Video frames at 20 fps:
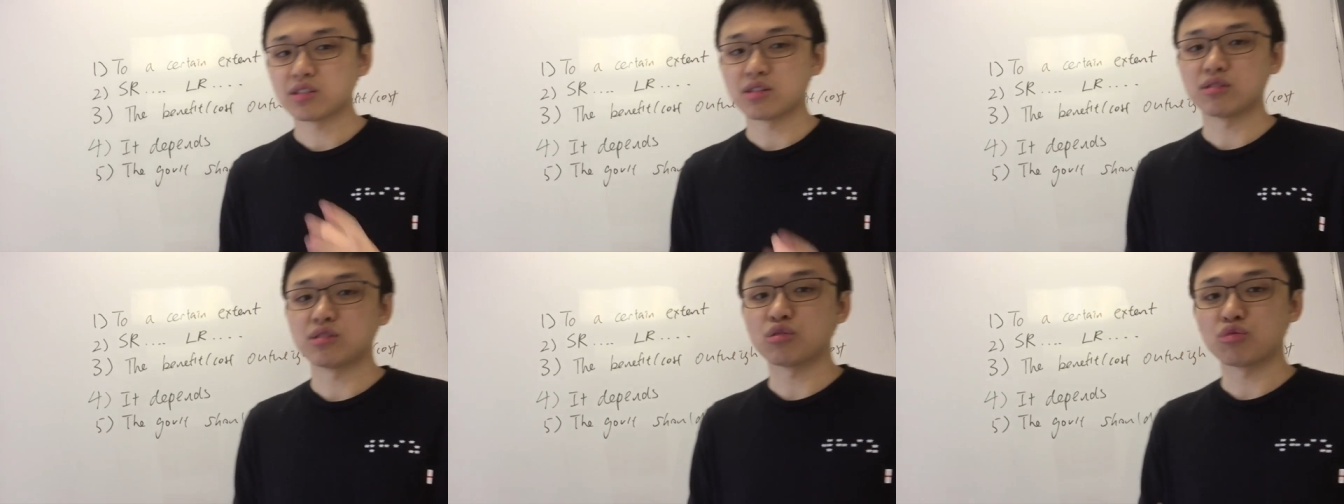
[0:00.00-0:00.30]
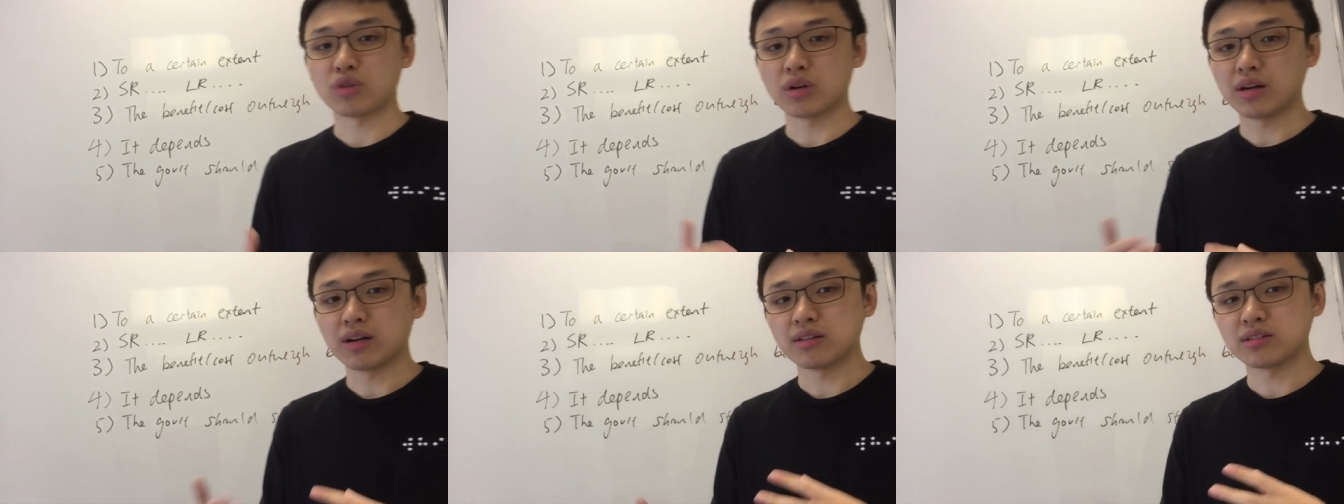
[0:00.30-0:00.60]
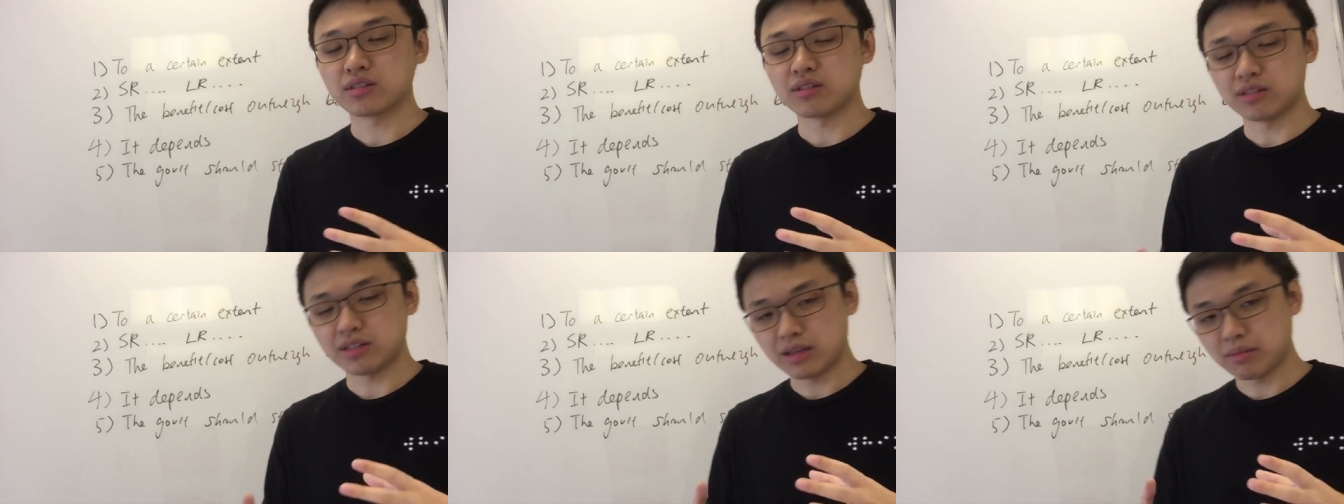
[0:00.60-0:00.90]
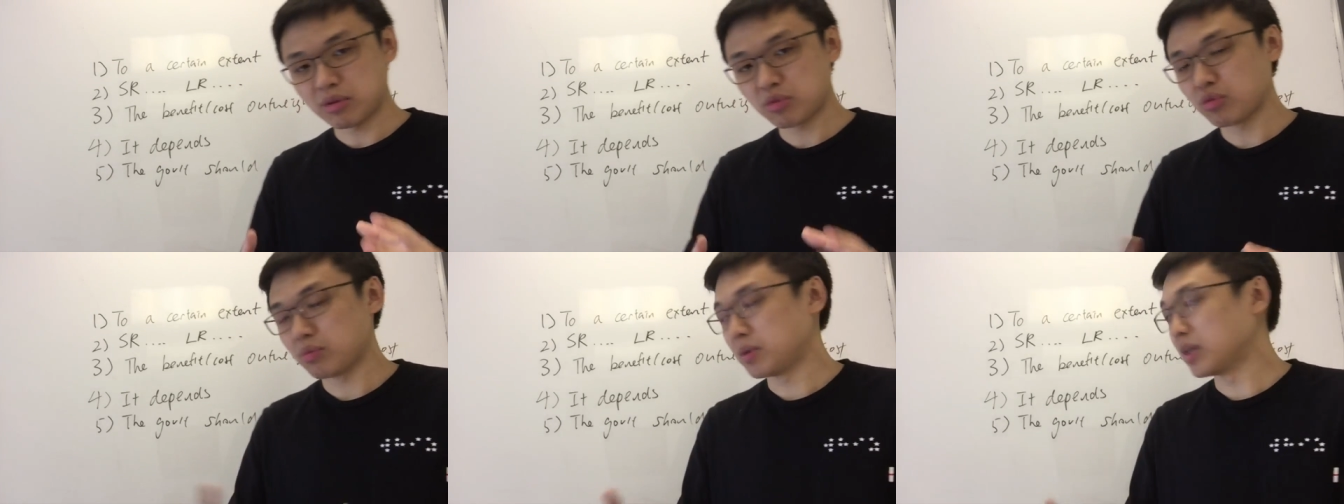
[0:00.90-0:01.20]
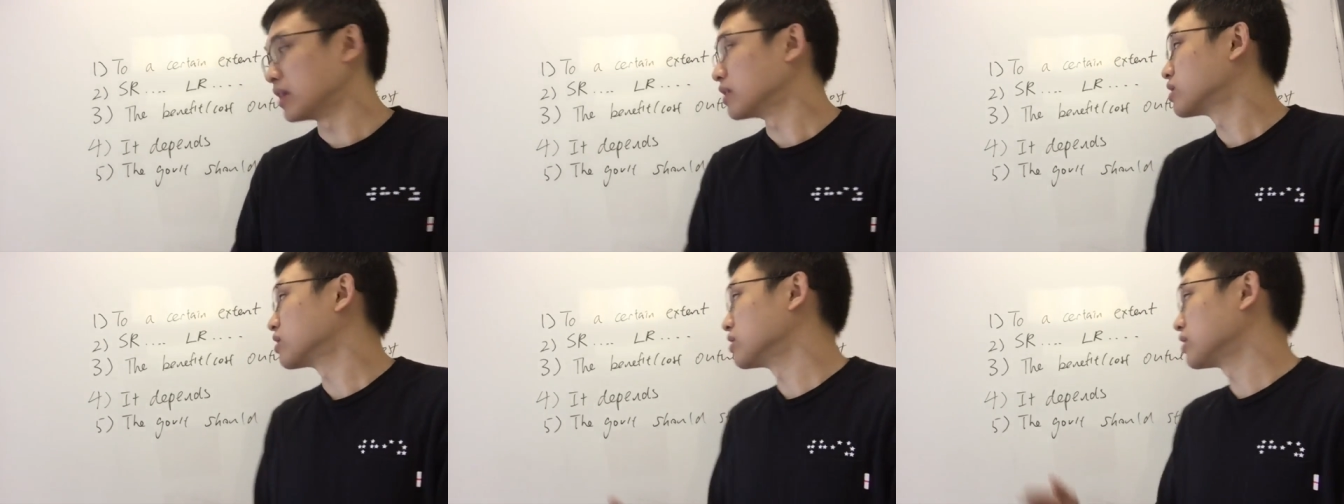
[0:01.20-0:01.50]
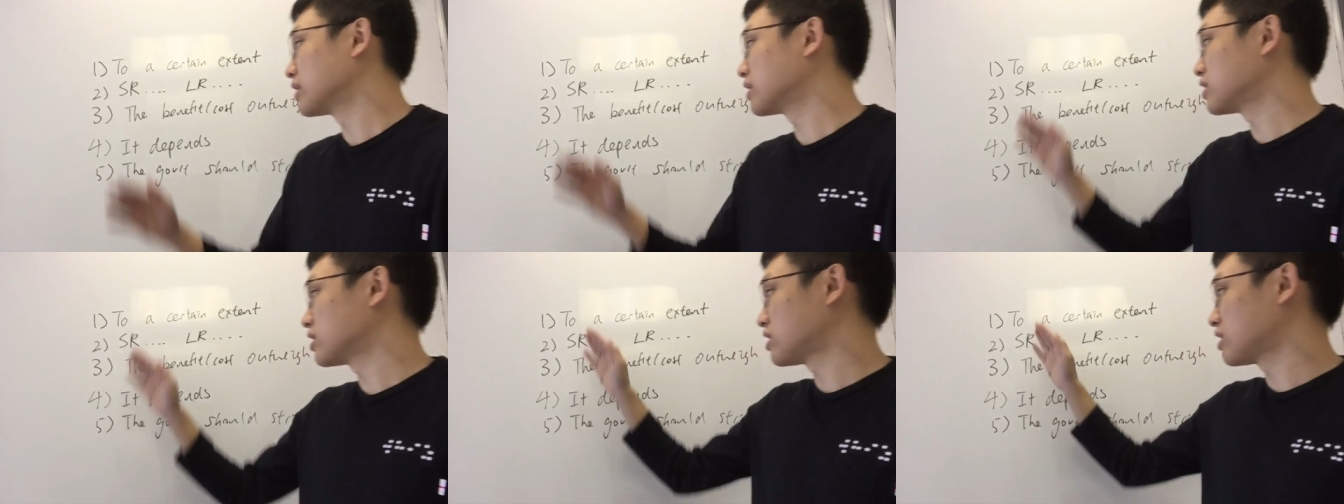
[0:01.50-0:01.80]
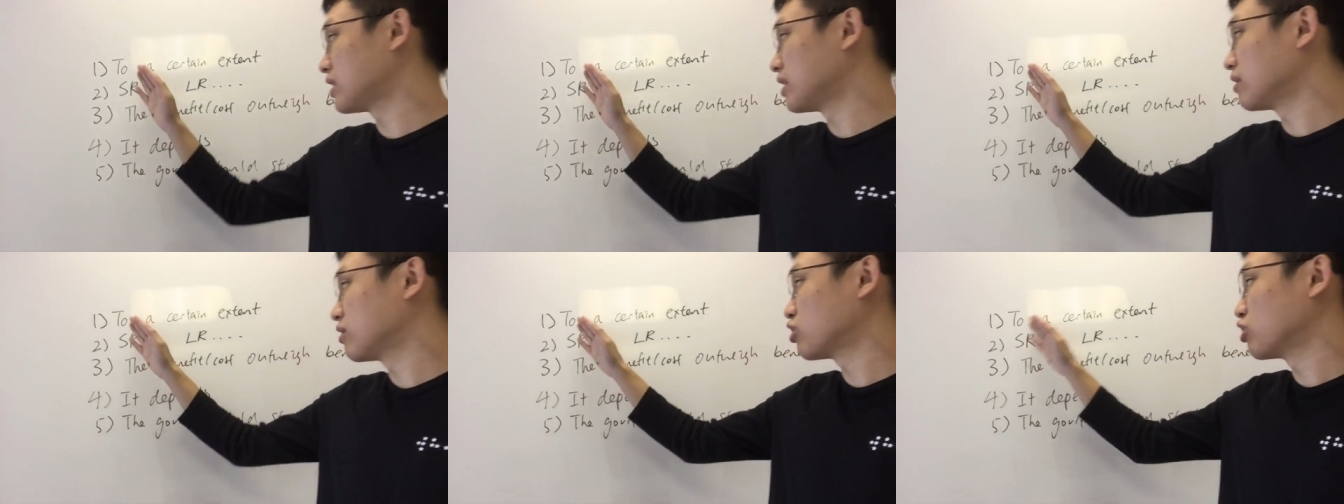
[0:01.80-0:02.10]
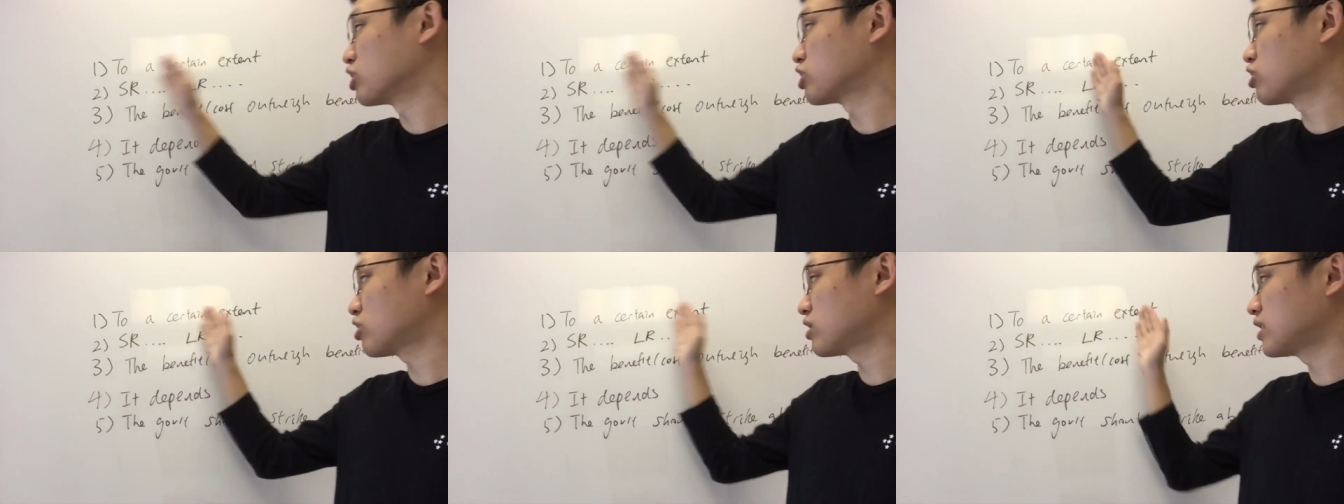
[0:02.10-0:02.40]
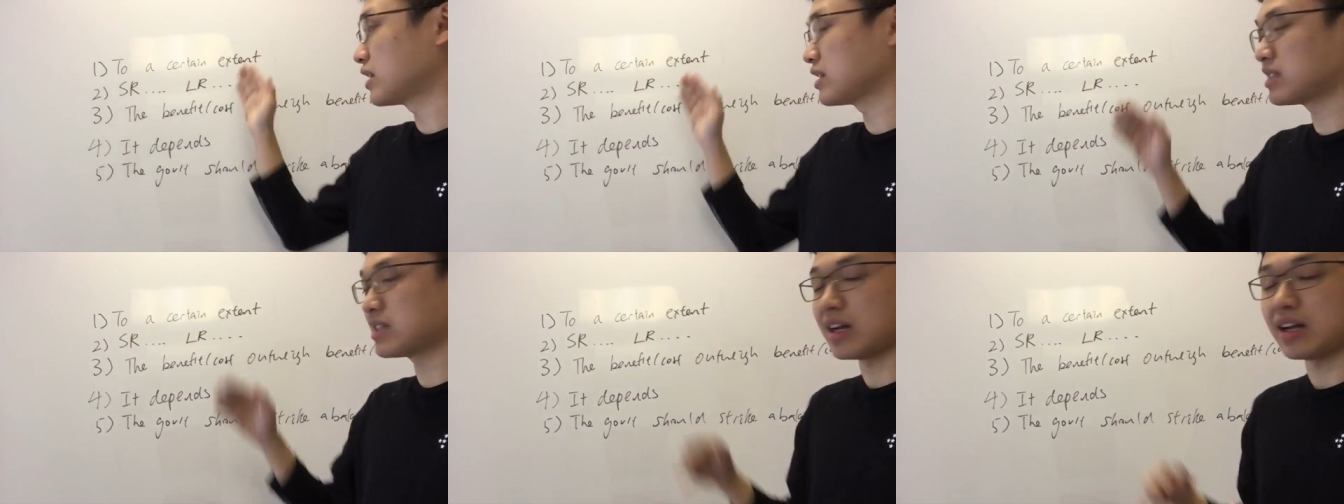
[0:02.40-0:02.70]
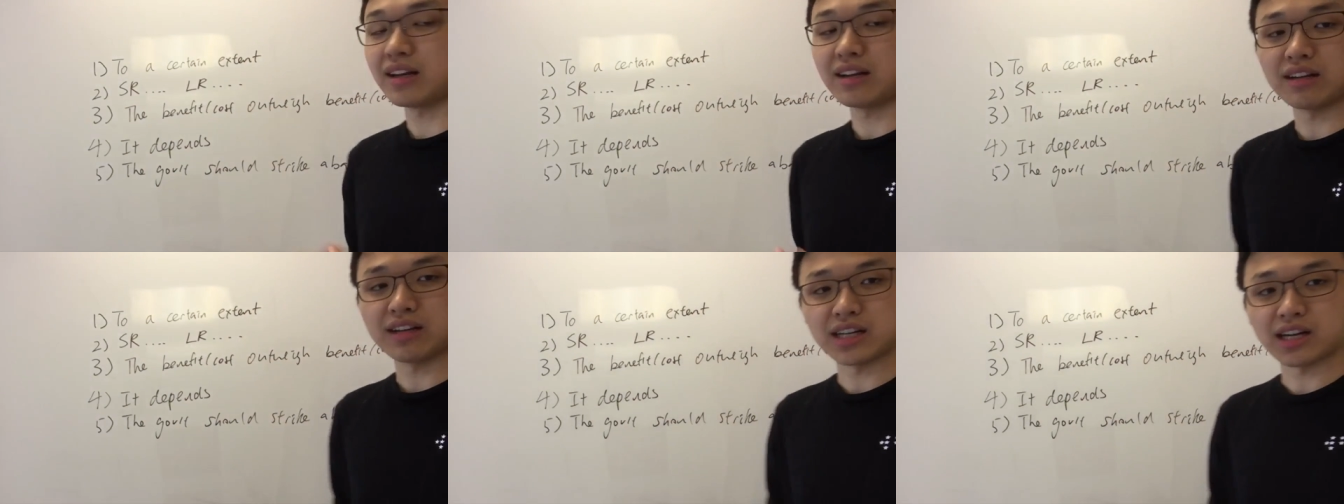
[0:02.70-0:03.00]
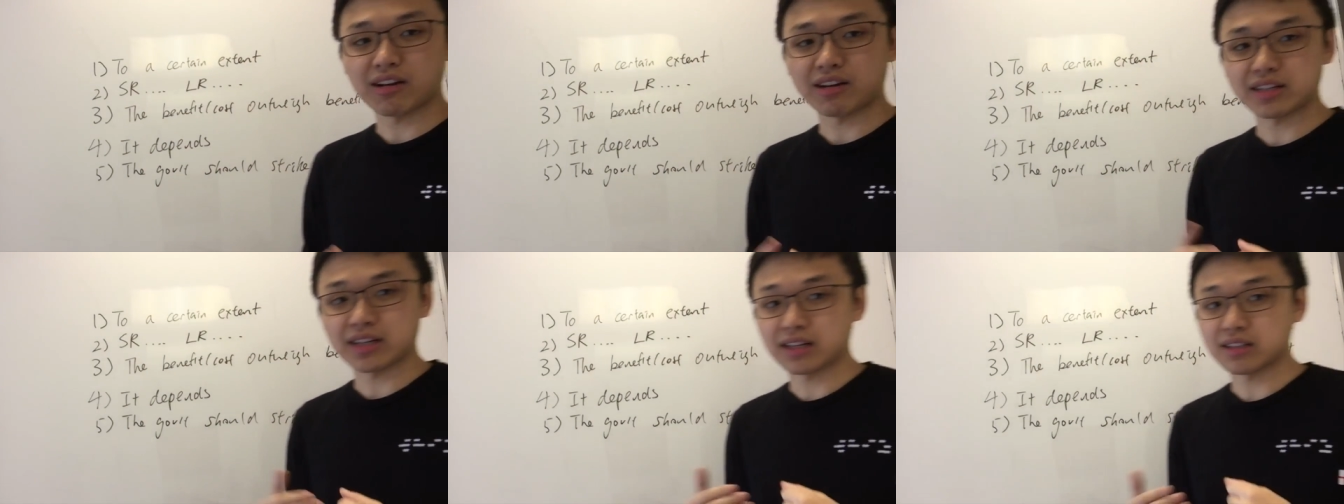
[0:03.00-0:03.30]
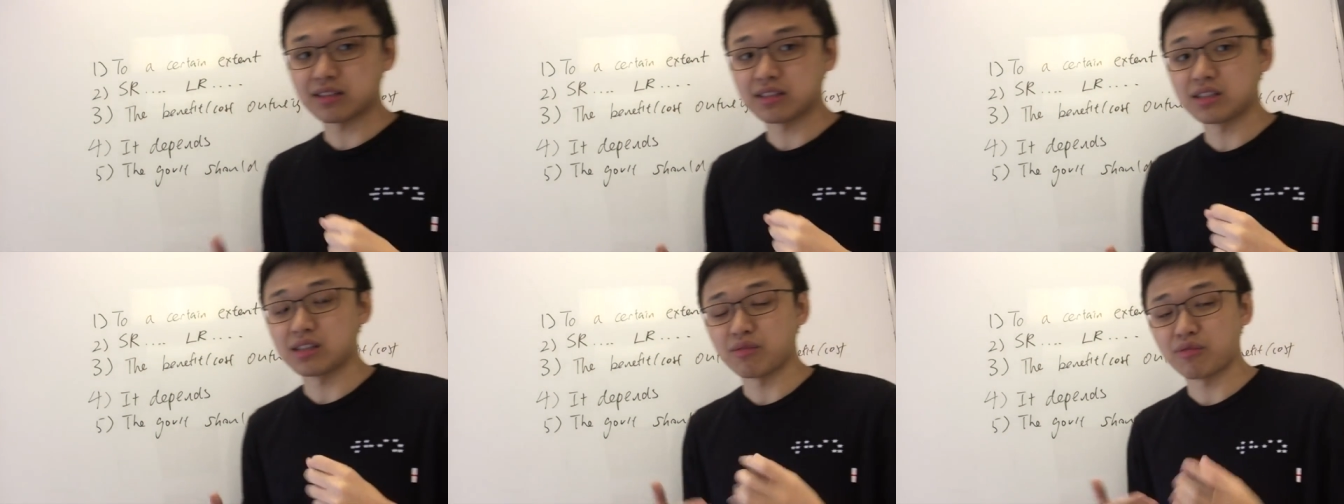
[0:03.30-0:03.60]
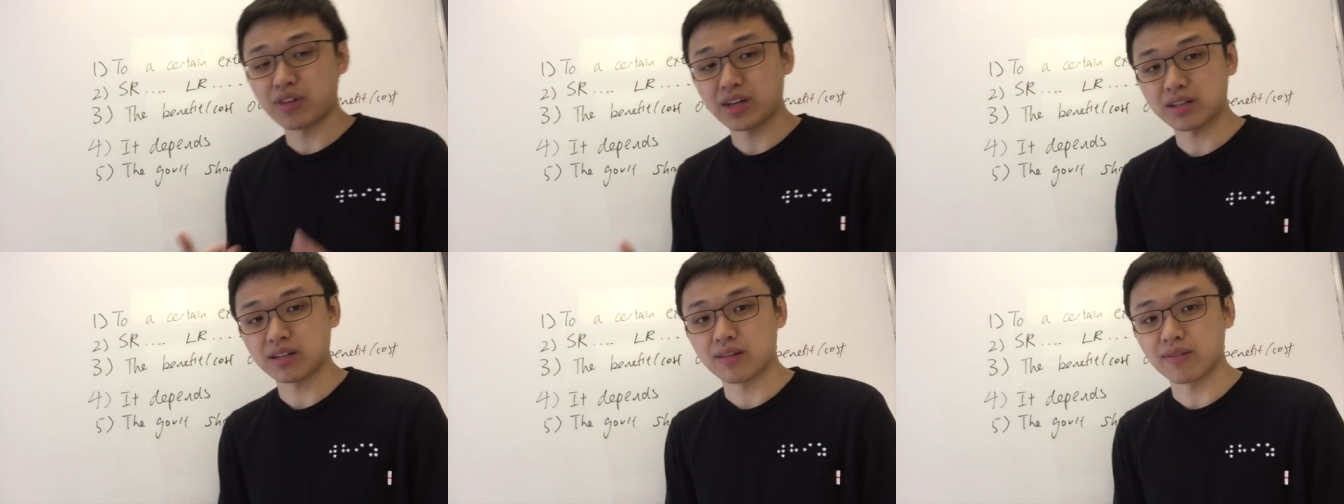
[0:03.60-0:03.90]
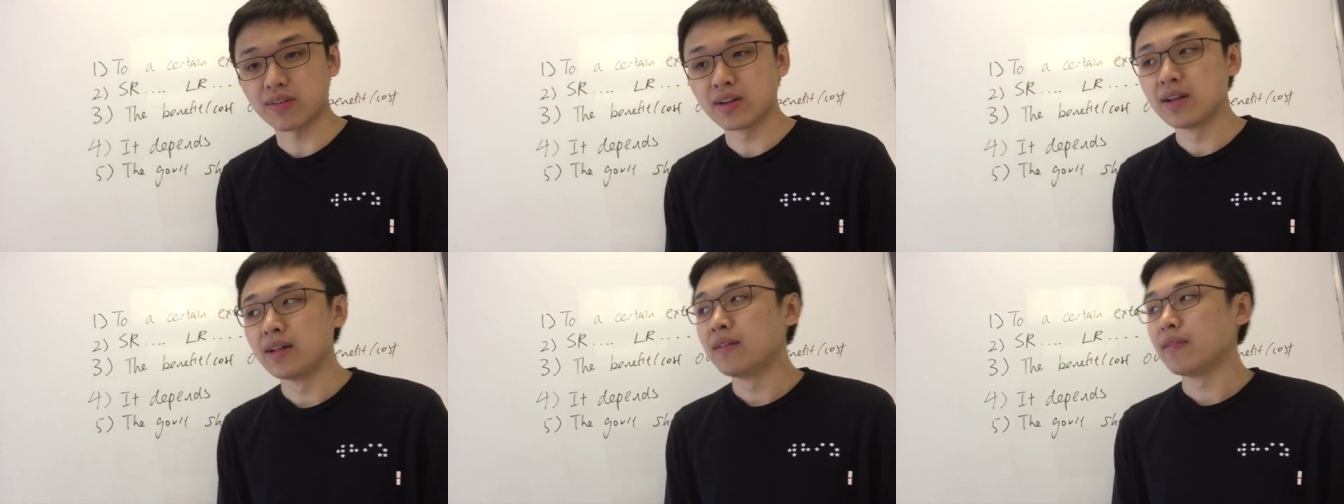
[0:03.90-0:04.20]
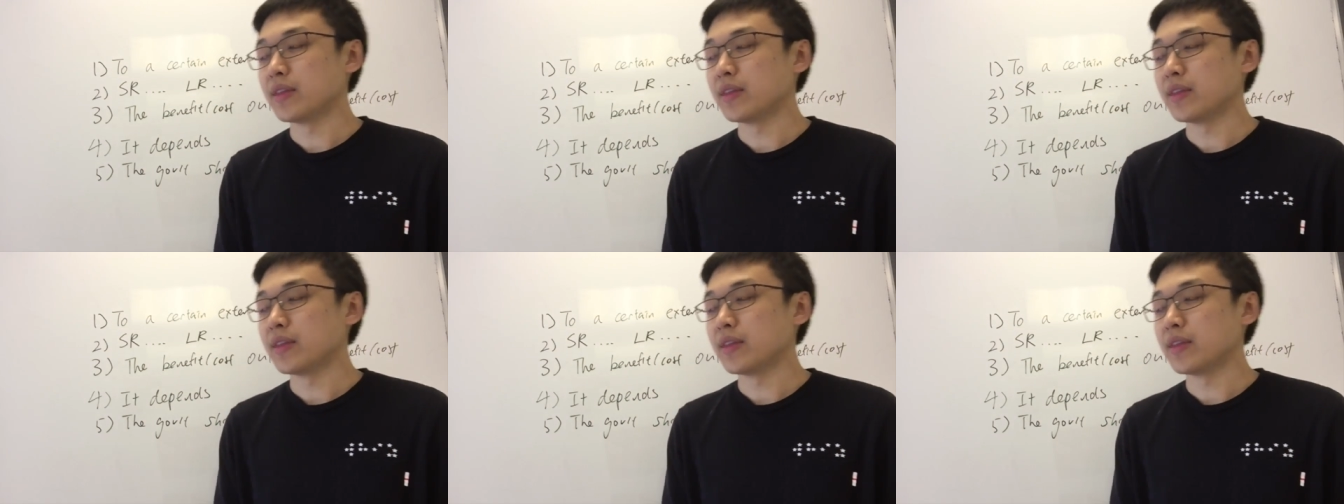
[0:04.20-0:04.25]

So to so let me repeat, so you can just say, to a certain extent, indirect tax is effective.